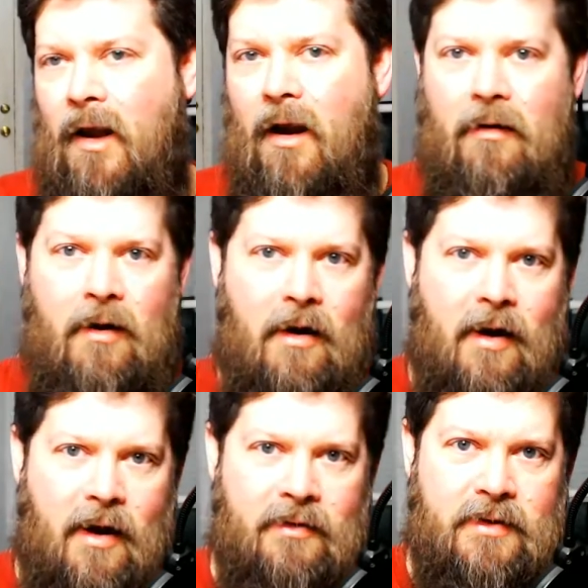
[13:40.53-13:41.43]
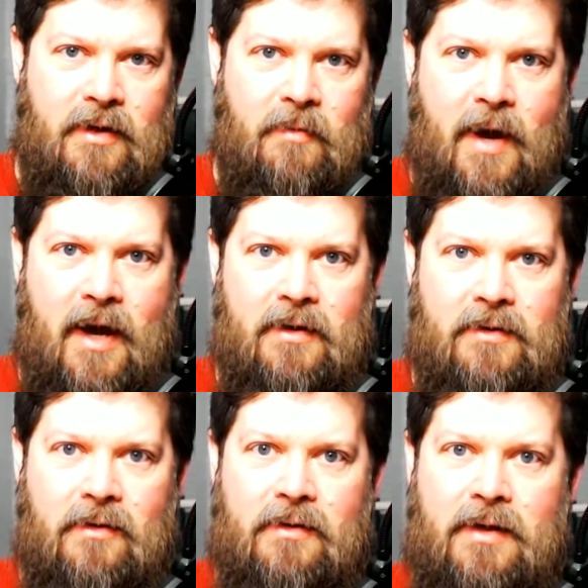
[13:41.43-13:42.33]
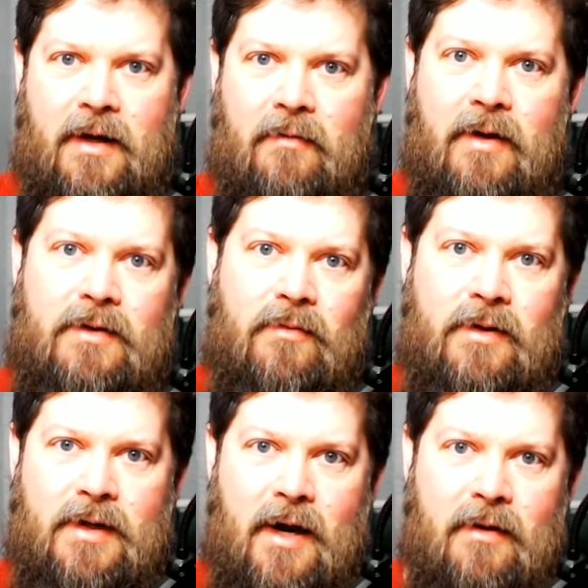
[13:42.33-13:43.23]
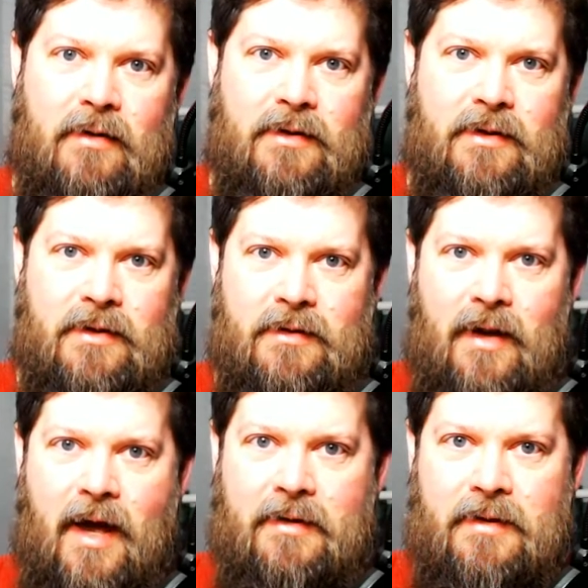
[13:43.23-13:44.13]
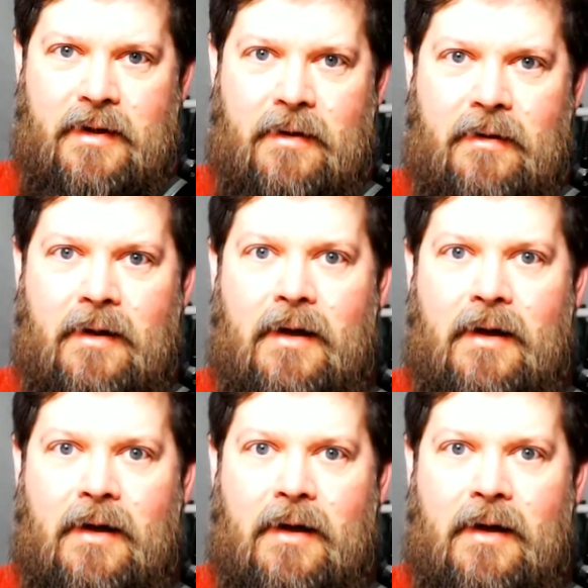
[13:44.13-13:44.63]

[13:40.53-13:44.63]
our senior pastor is getting ready to retire. This is his last year,